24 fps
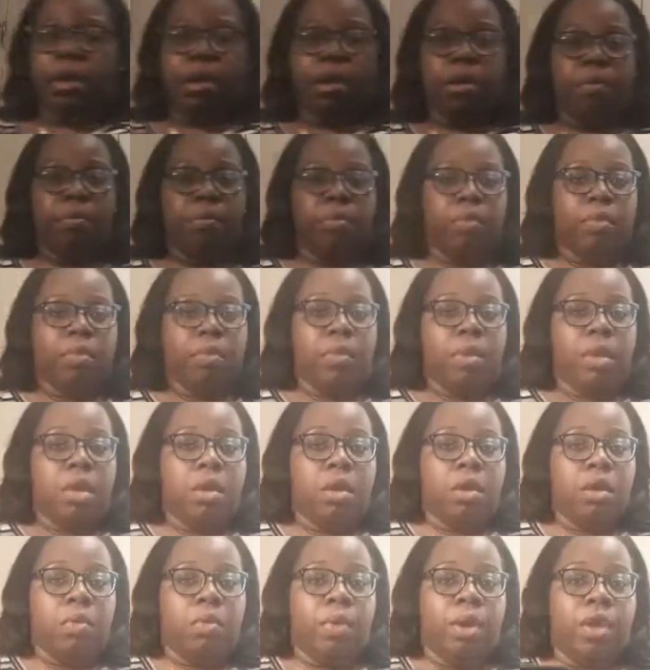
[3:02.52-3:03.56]
up
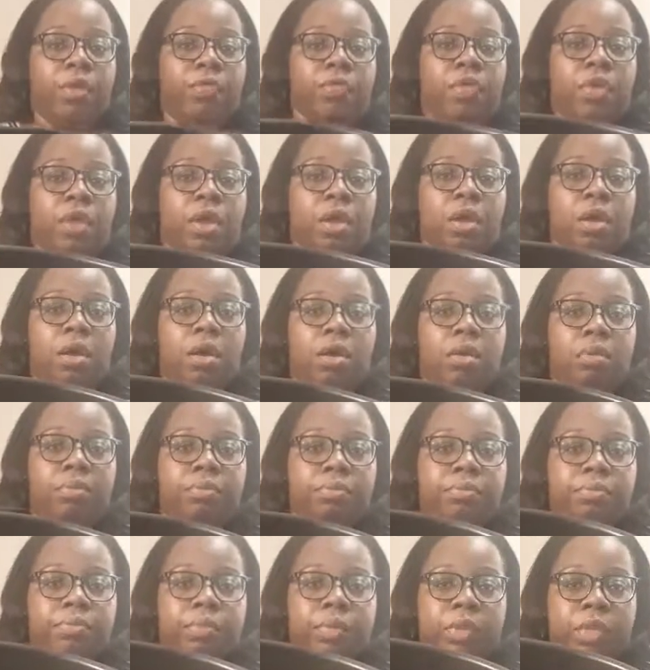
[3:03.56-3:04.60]
with
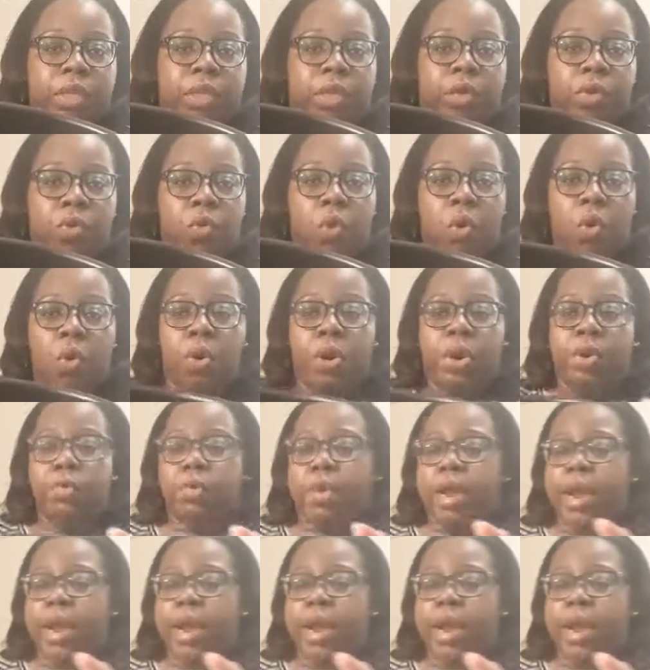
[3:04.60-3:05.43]
the water and